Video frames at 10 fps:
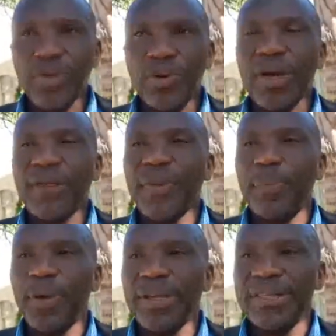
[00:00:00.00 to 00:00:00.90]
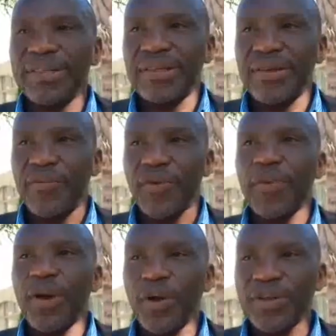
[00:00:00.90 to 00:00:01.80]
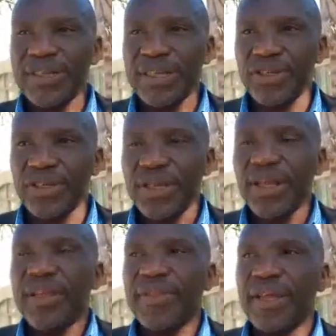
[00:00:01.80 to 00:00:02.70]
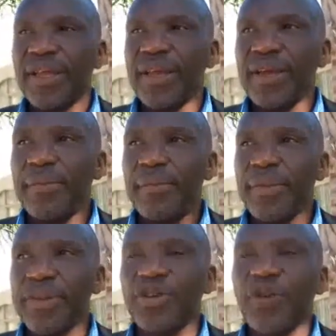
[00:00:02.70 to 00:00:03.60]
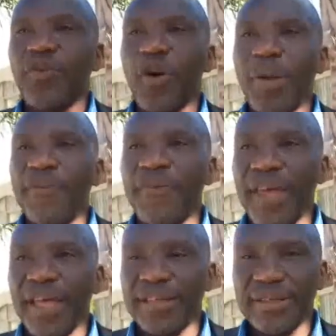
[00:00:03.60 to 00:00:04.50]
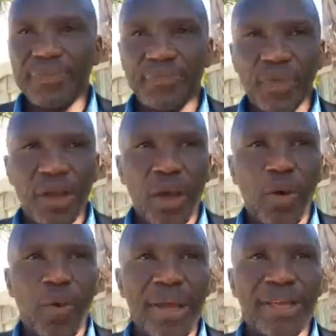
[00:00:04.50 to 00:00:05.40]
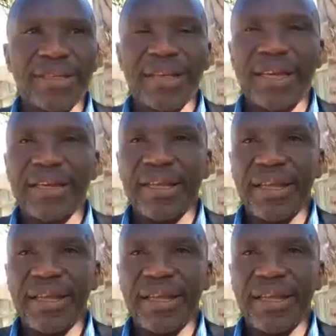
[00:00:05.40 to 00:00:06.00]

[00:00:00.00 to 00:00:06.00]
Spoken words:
you look at the police, from the onset, the Minister of Home Affairs went and